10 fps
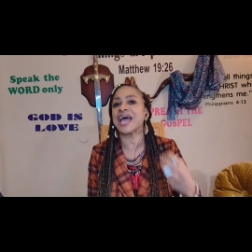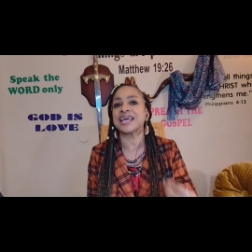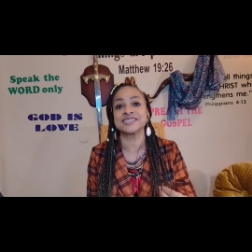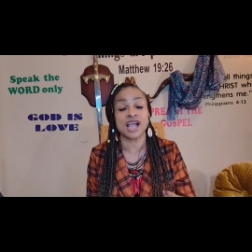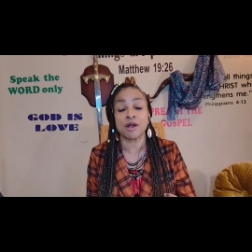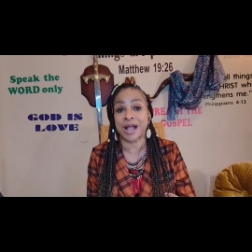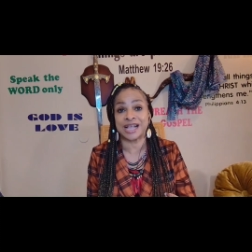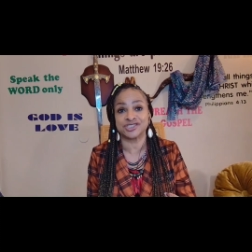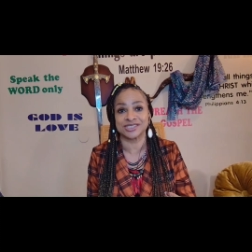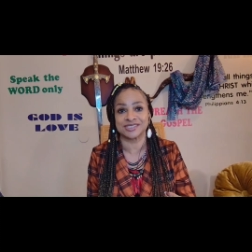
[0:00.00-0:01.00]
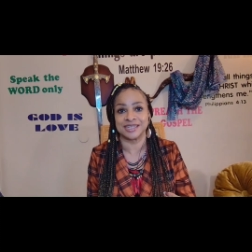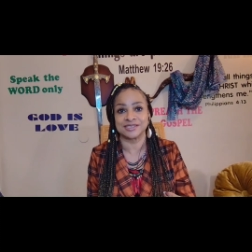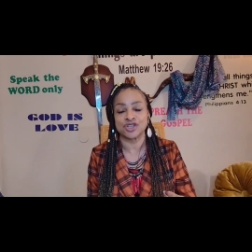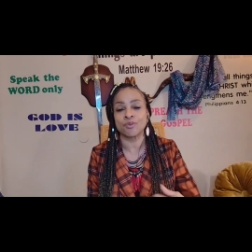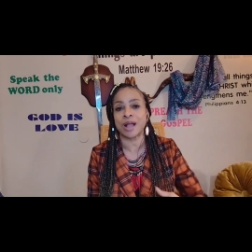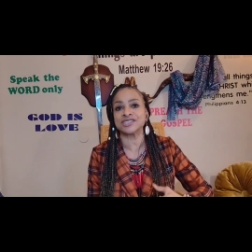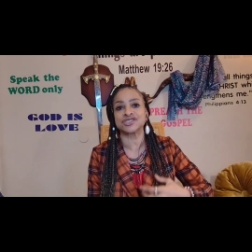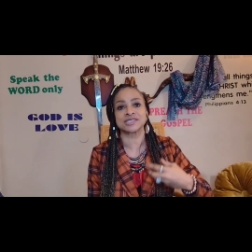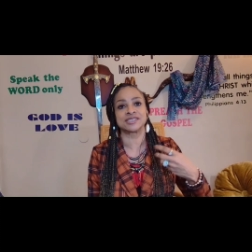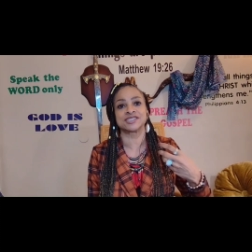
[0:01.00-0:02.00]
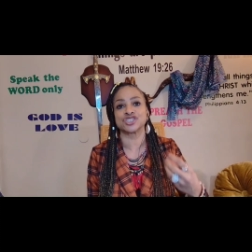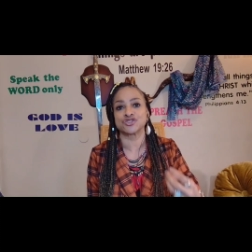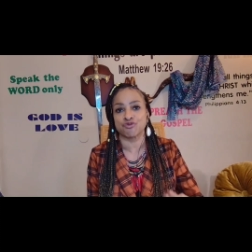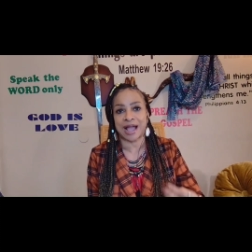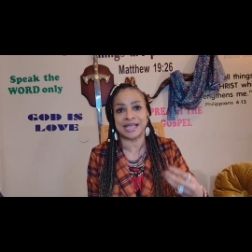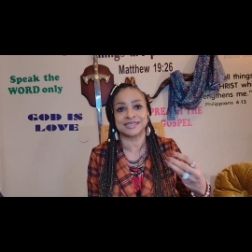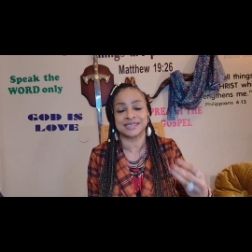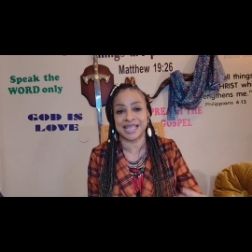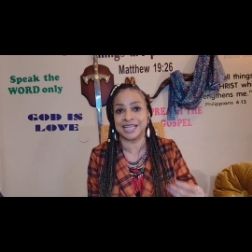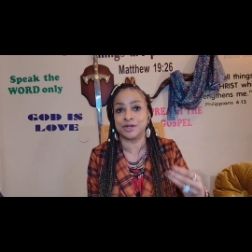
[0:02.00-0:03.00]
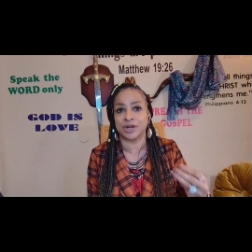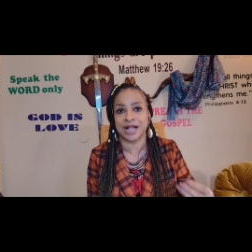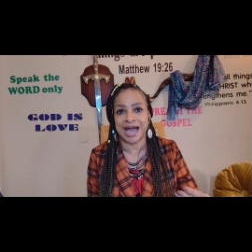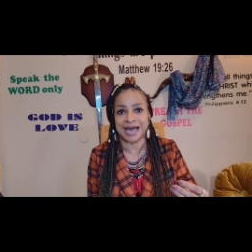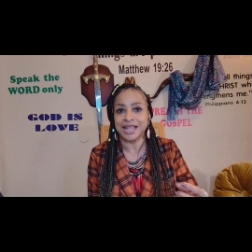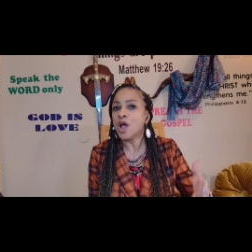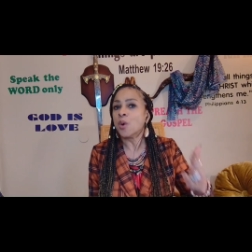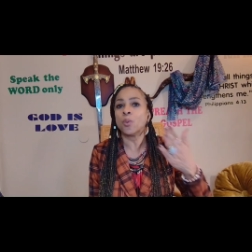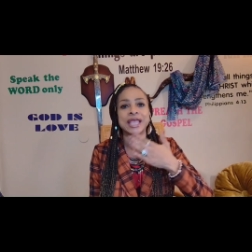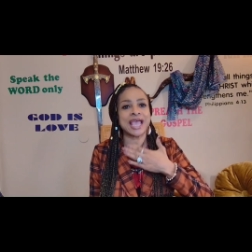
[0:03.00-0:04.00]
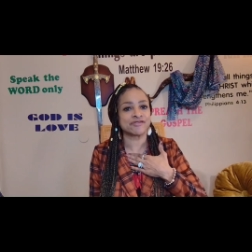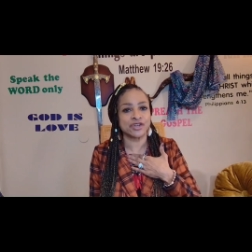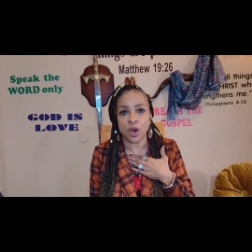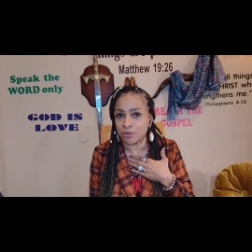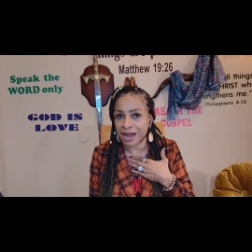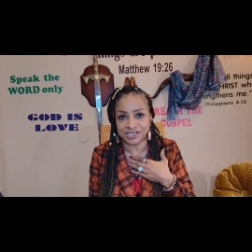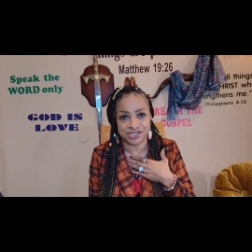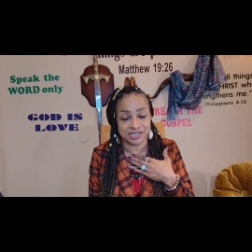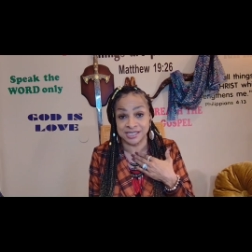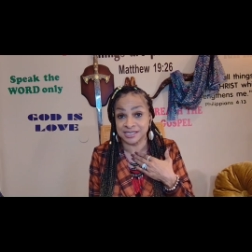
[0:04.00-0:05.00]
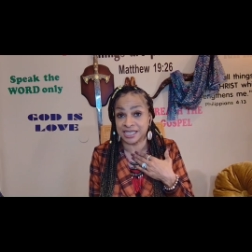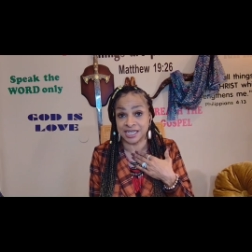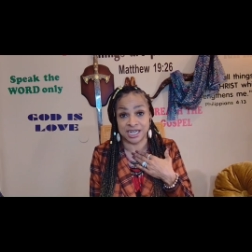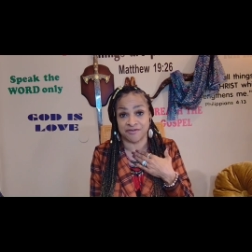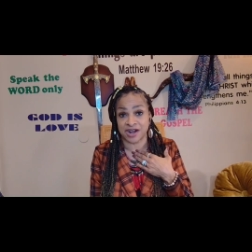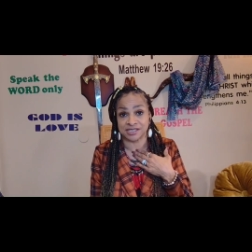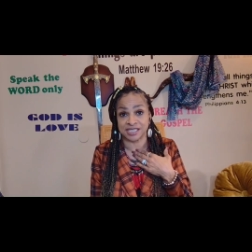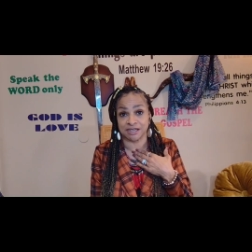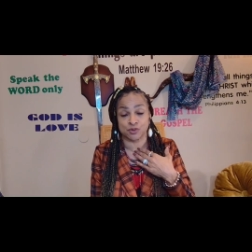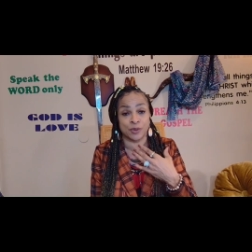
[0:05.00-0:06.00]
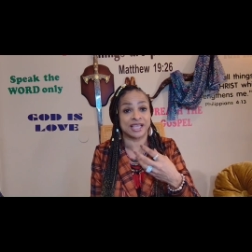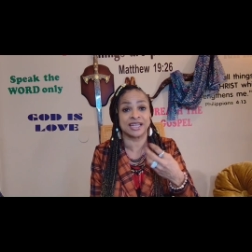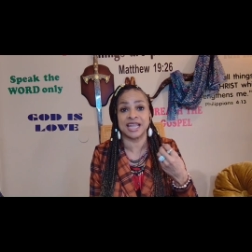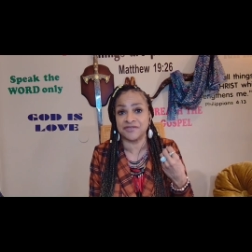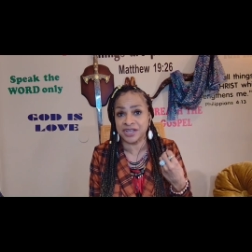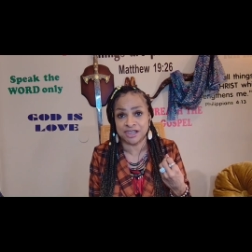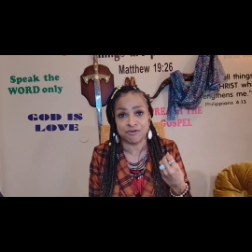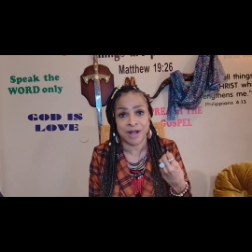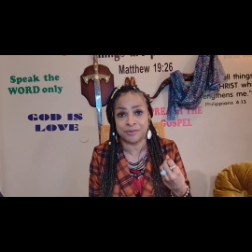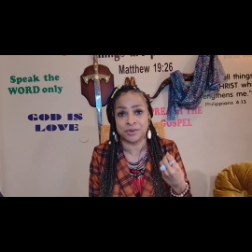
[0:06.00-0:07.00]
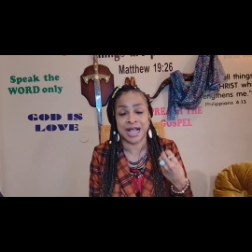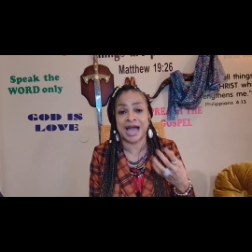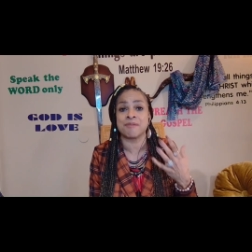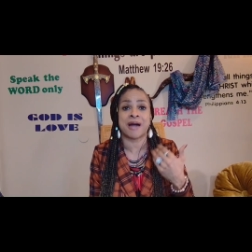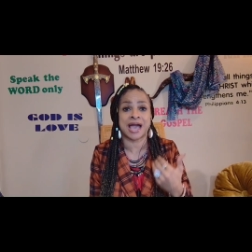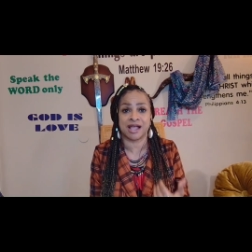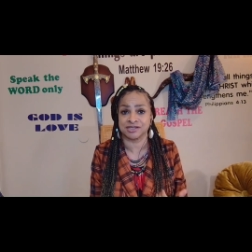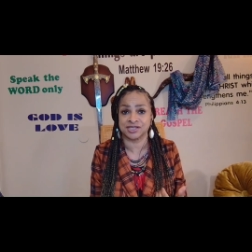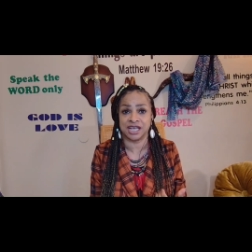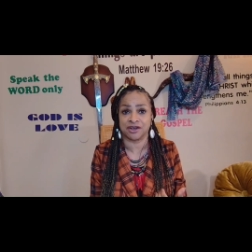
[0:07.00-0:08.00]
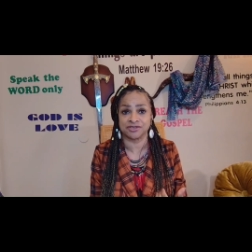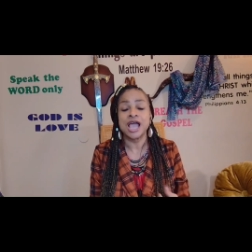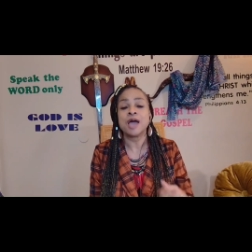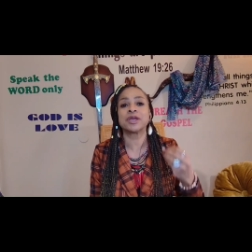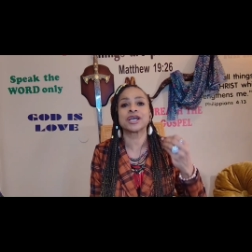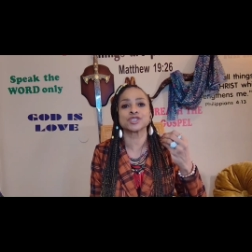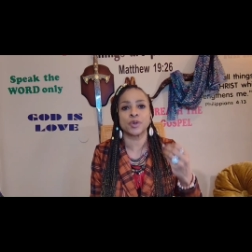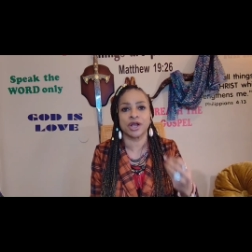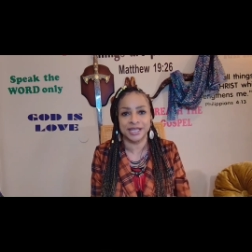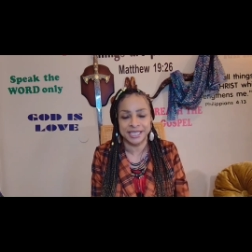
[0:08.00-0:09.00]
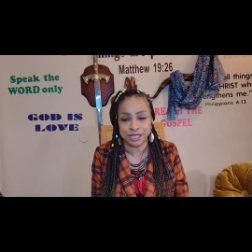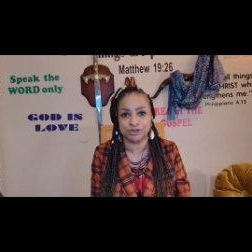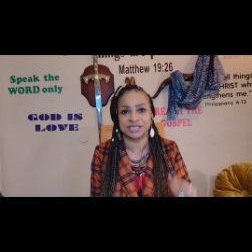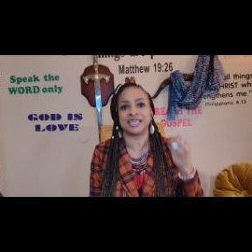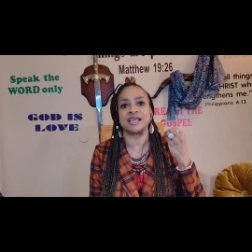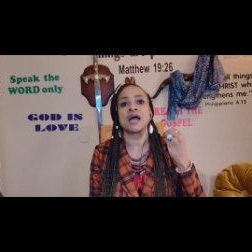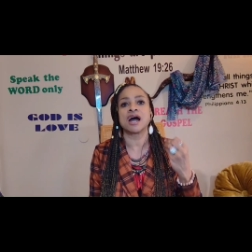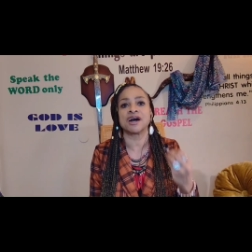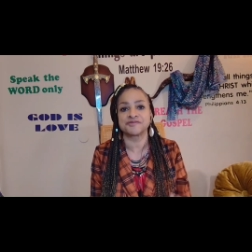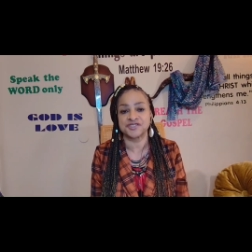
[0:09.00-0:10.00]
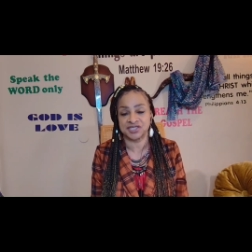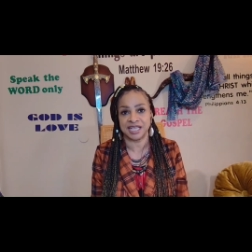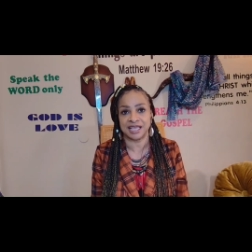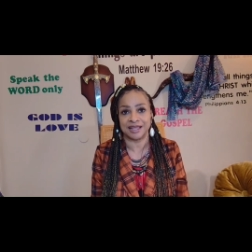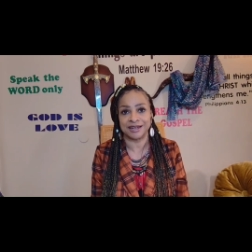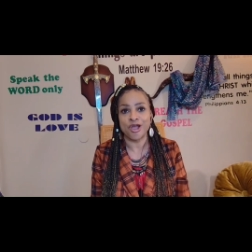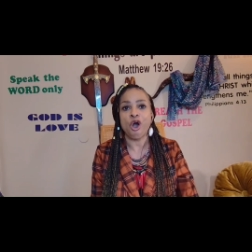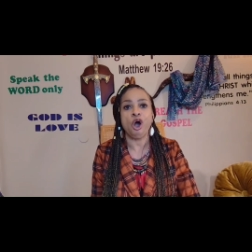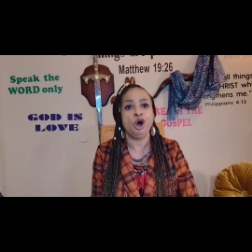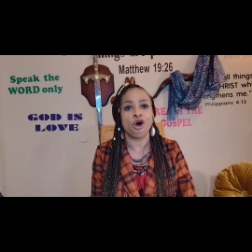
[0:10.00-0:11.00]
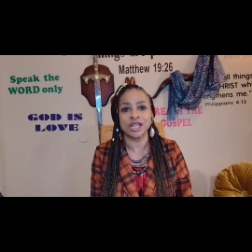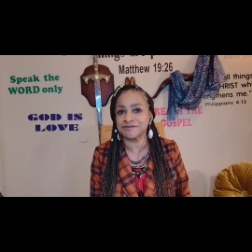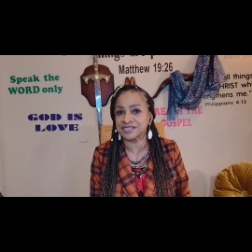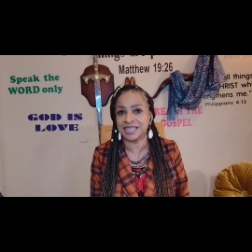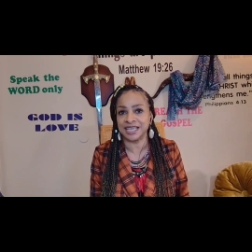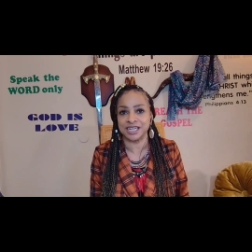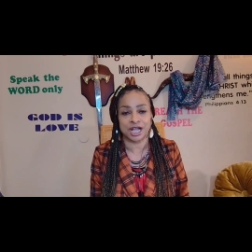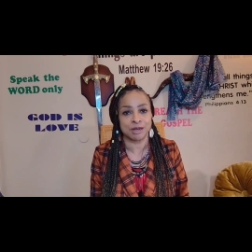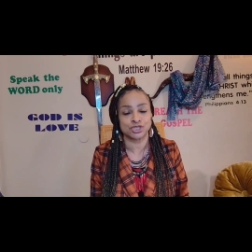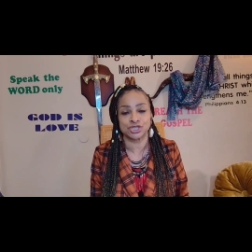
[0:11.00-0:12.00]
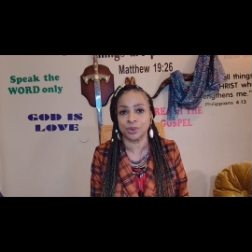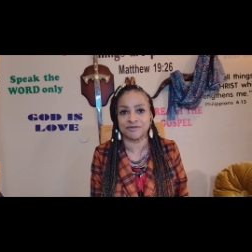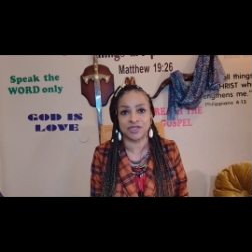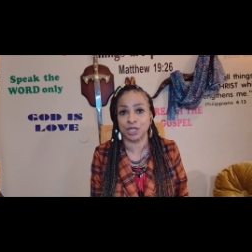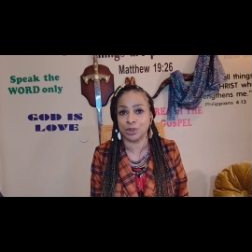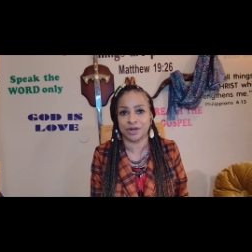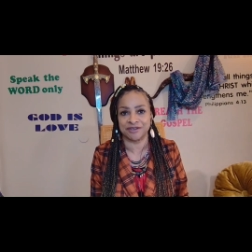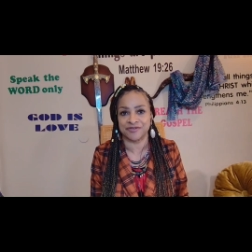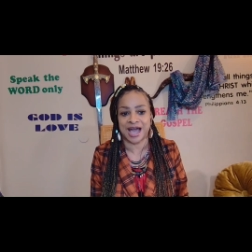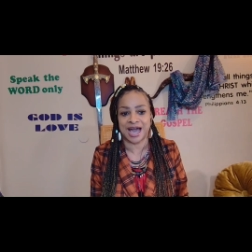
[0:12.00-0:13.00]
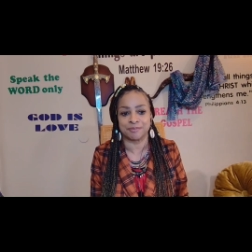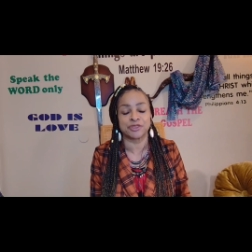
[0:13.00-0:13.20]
That is our righteousness. Righteousness is right standing with God. We have no righteousness in and of ourselves. We can never get right with God by ourselves, because we are guilty of sin. All have sinned and come short of the glory of God.